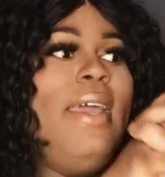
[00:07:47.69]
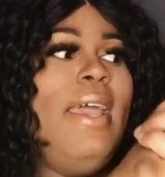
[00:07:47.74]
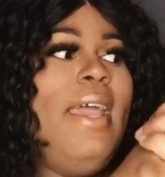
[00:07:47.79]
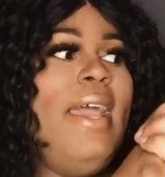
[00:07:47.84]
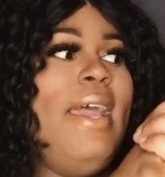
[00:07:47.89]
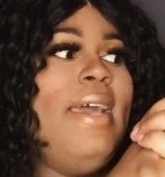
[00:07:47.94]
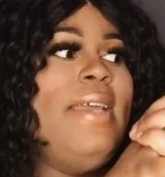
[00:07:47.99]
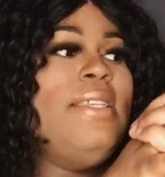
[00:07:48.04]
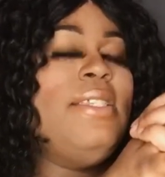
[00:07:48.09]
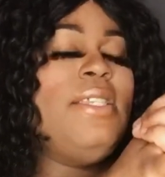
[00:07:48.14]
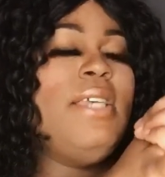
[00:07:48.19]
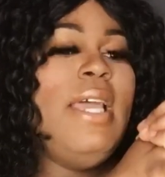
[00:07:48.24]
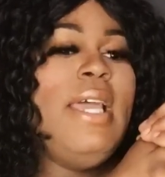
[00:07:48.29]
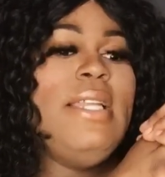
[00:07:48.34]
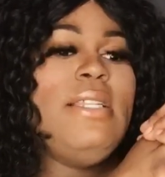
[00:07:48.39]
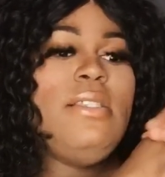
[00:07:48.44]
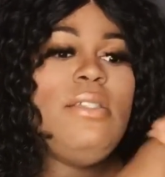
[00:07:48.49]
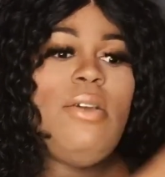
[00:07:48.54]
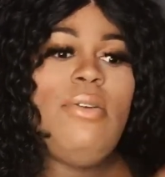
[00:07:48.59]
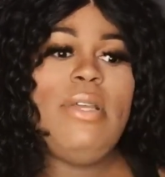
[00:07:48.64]
in
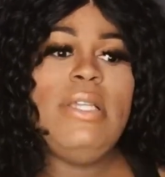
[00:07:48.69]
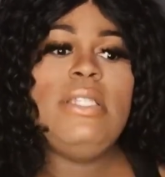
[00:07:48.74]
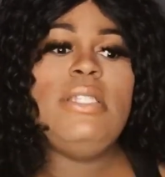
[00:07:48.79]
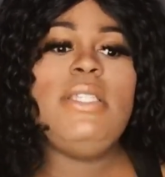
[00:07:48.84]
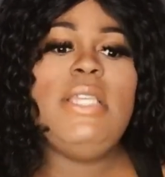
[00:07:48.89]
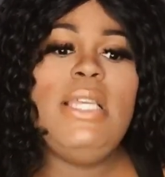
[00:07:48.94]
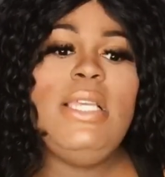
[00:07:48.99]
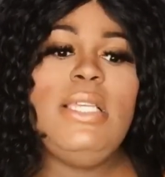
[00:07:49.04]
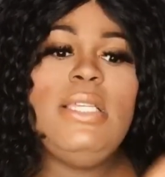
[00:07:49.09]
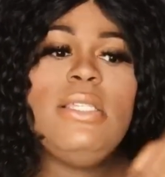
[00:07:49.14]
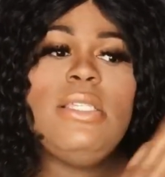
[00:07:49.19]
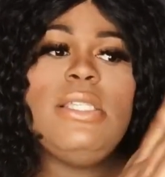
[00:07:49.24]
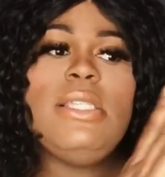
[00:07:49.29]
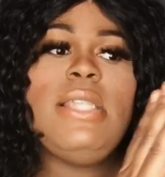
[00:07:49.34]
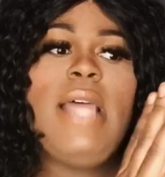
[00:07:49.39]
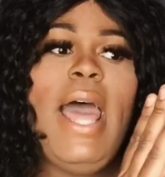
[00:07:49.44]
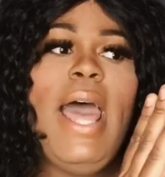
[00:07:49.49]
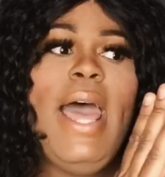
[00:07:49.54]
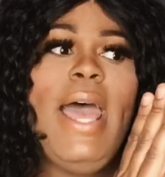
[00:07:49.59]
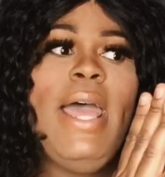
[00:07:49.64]
certain scenes
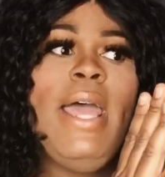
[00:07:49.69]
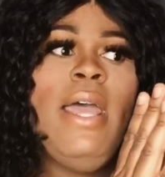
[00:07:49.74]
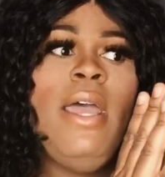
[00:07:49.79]
that,